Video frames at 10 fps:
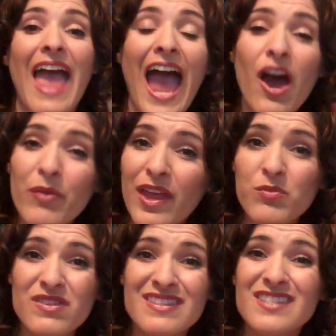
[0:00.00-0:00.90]
how they
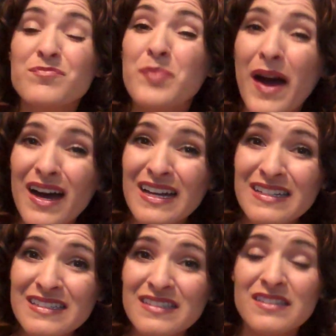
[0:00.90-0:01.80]

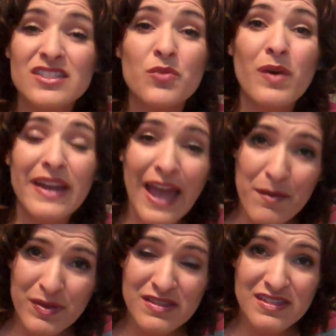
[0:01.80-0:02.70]
respond to what
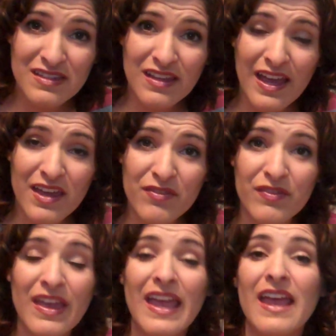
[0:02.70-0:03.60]
happens in
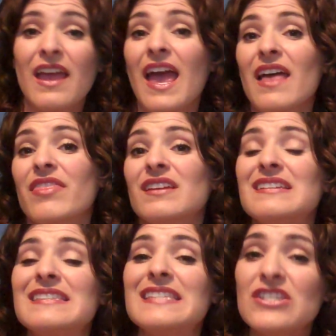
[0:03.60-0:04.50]
life, and the
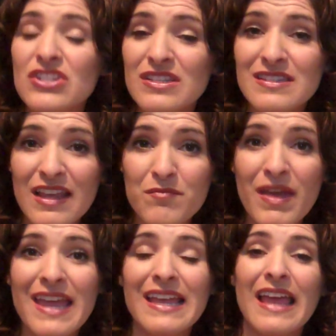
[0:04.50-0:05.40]
decisions they
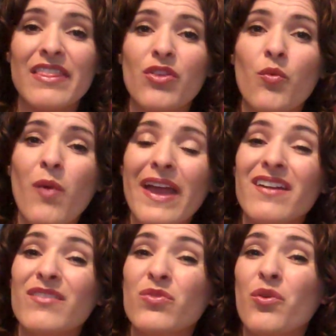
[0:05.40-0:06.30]
make, the
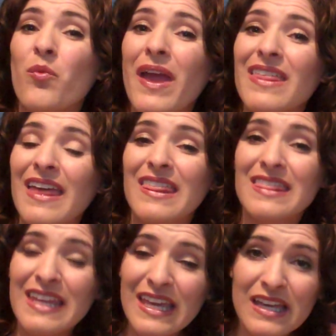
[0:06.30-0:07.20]
way they
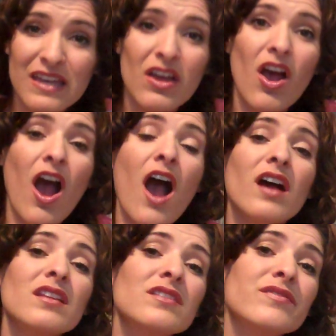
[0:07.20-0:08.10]
think.
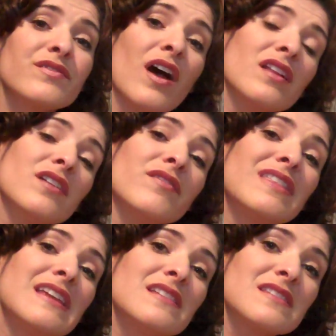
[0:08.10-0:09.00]
All of
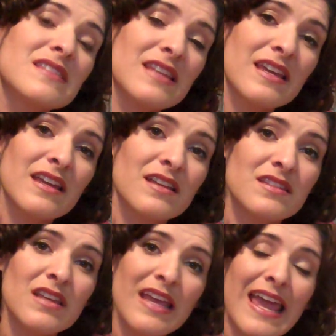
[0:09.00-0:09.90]
these
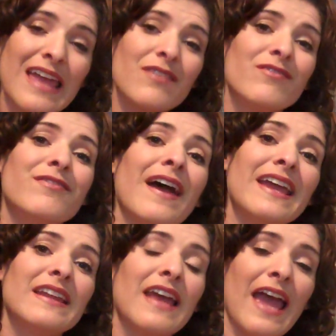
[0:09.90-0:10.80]
things
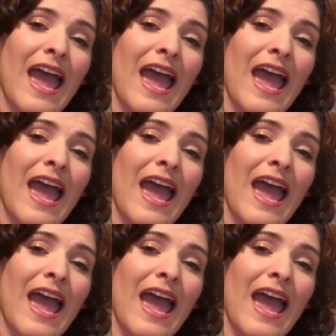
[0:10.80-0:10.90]
invite